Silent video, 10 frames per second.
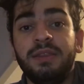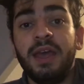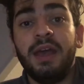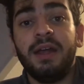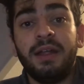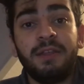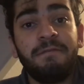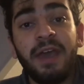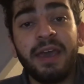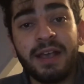The
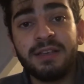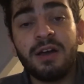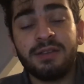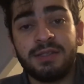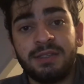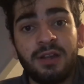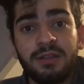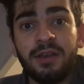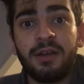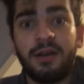fake exhaust is
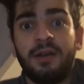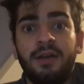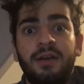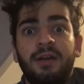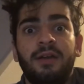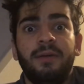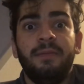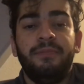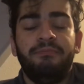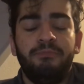not there.
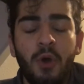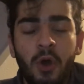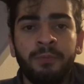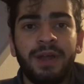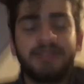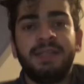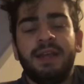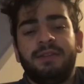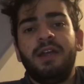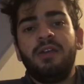Boom, that's
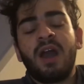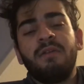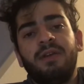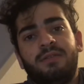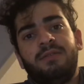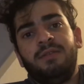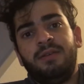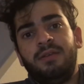it. There you have it.